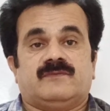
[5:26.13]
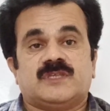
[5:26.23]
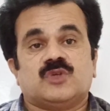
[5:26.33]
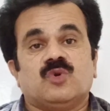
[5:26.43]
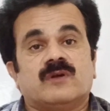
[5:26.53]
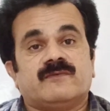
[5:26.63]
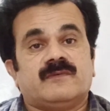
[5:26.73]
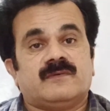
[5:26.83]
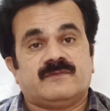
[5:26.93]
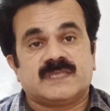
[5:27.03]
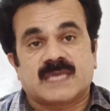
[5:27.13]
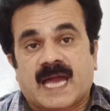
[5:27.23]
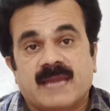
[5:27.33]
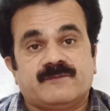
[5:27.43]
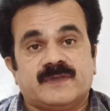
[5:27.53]
which you are which
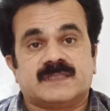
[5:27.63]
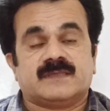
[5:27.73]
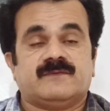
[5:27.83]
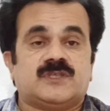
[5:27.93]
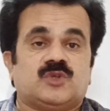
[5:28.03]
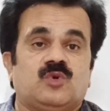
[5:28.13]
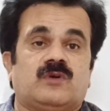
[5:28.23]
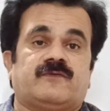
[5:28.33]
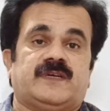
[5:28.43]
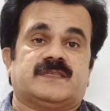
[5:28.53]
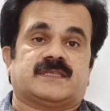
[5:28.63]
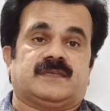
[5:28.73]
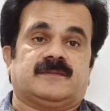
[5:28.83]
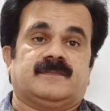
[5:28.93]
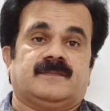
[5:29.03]
I am facing, which you are facing.